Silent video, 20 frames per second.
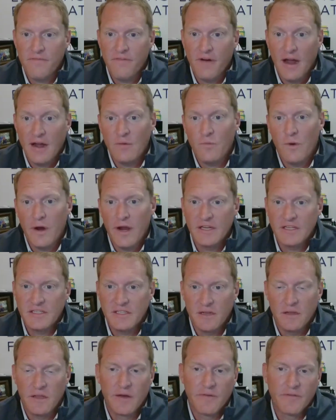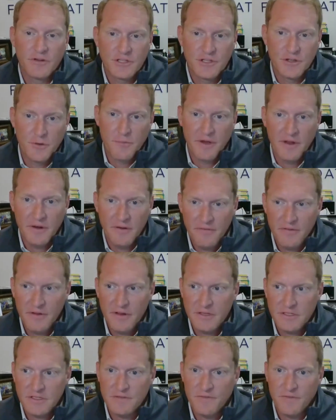find ways to leverage their
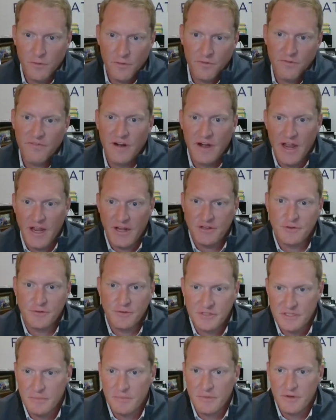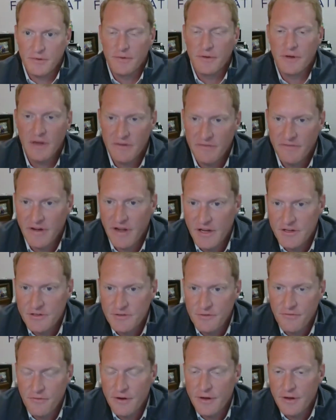benefits for financial stability and
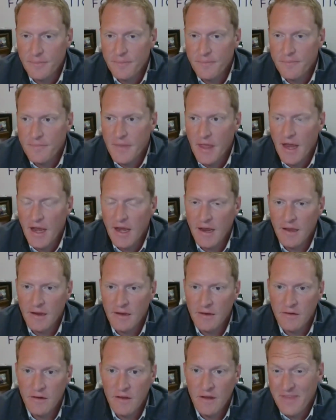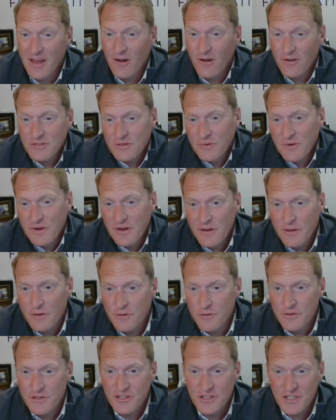financial freedom. And that also
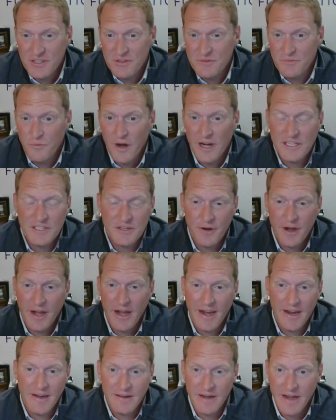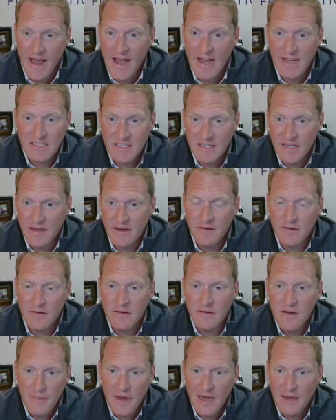includes just raising your hand and
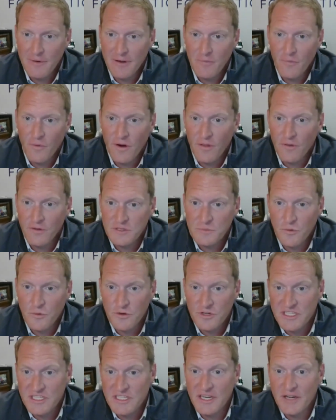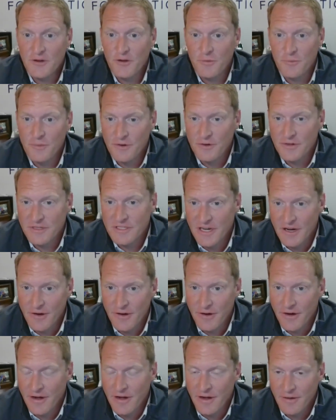asking maybe one of those more senior
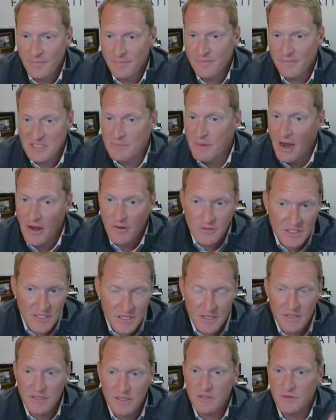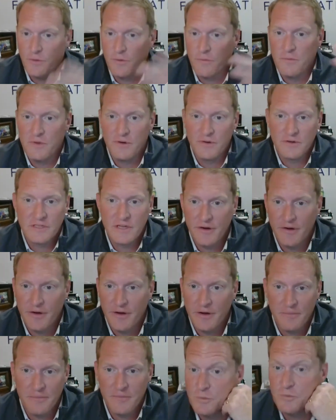military spouses or
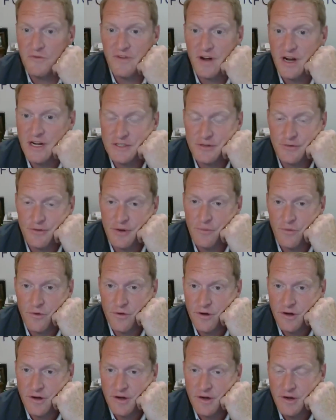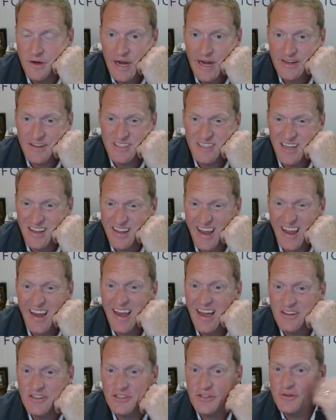military supervisor at work. And you say, like, hey,
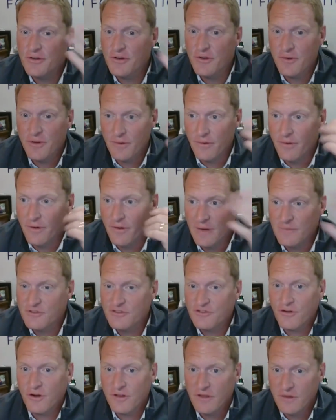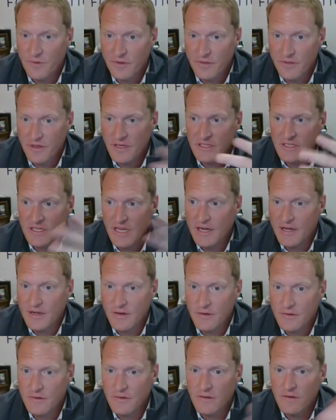how'd you do it? Or I'm struggling with this. How do
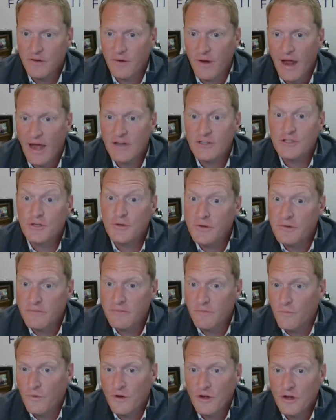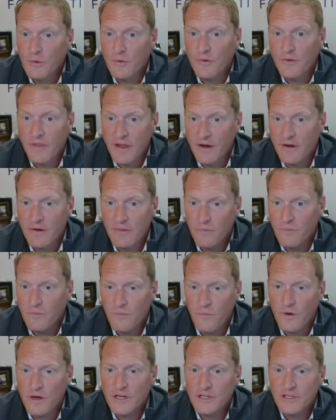you, when you were there,
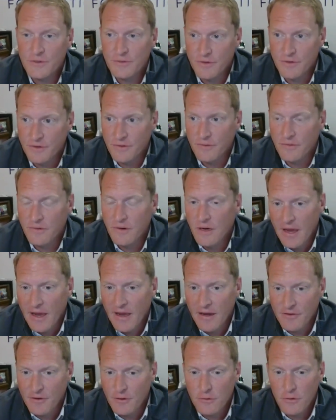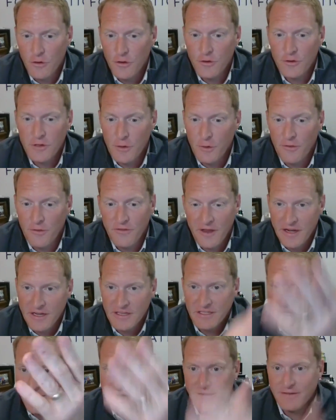what did you do? And you learn little
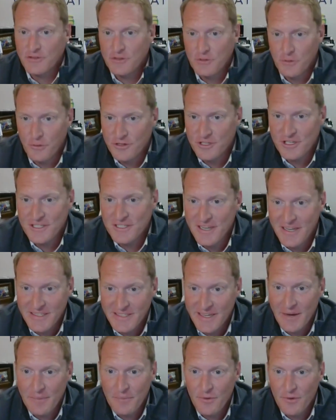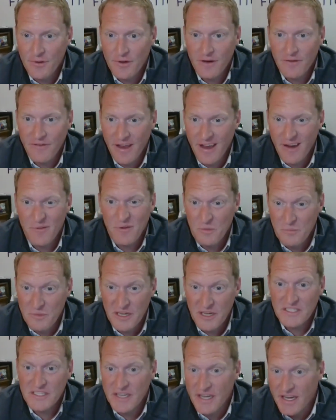things like George's example of, hey, when you
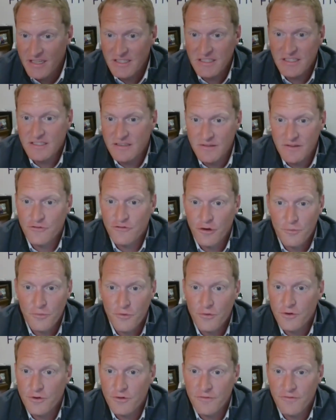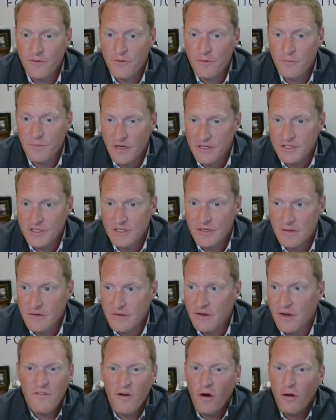PCS, triple your food budget.
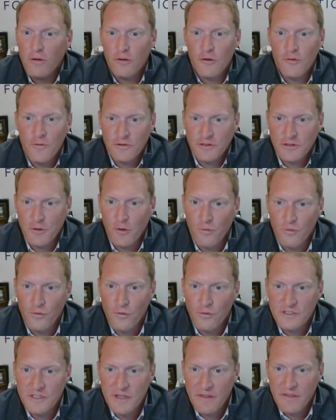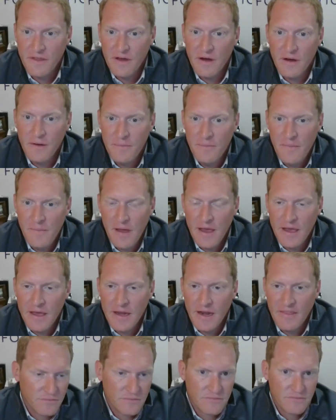We've all learned those little rules of thumb
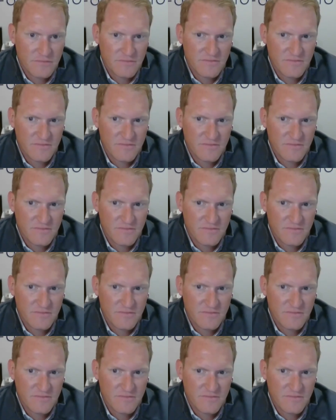and